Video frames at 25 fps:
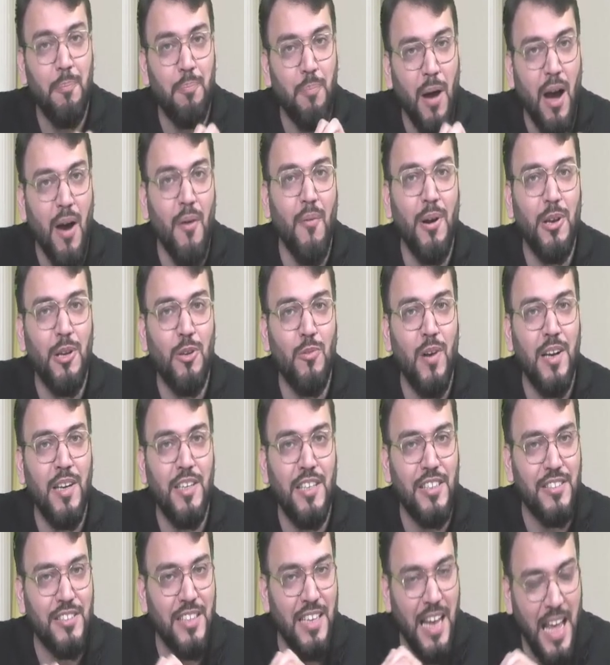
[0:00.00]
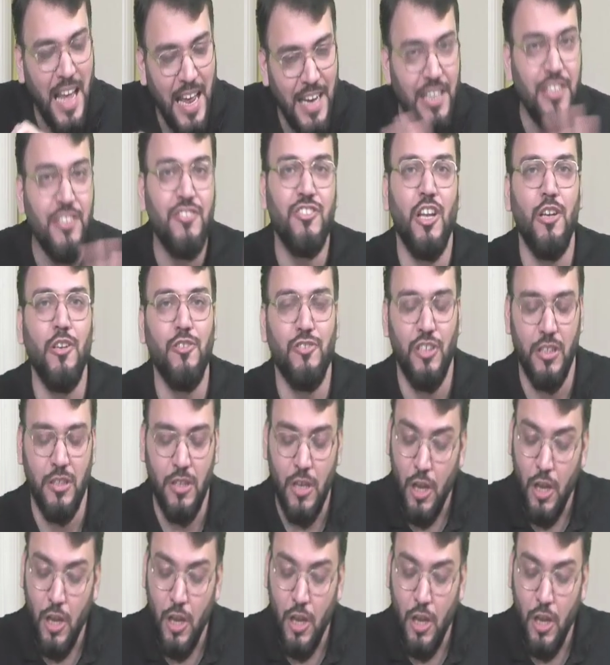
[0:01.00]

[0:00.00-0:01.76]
power to understand any solution.